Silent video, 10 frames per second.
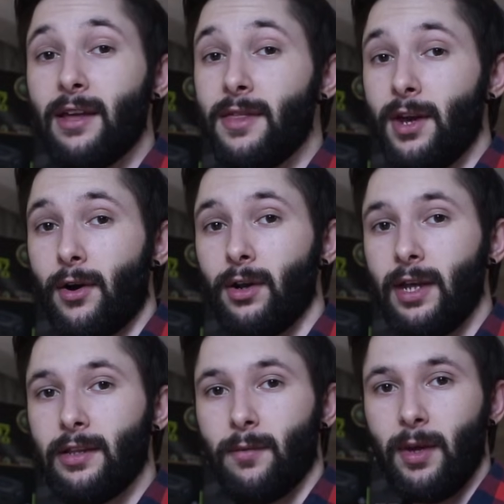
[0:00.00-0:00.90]
in the
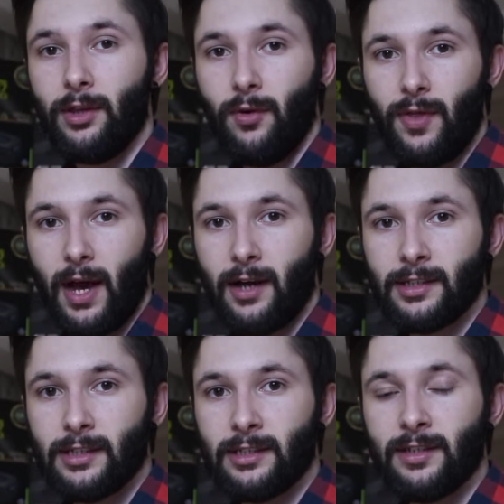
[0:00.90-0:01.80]
early to
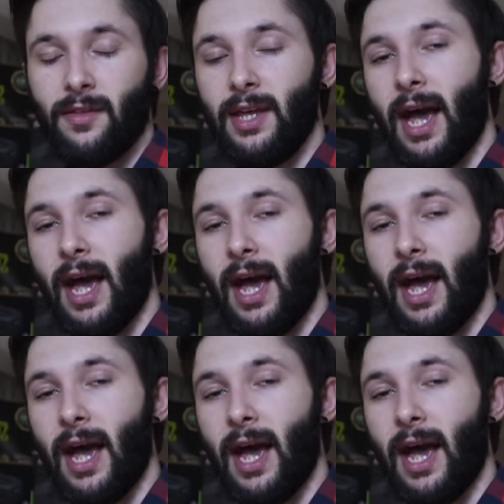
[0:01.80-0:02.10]
mid-2000s, the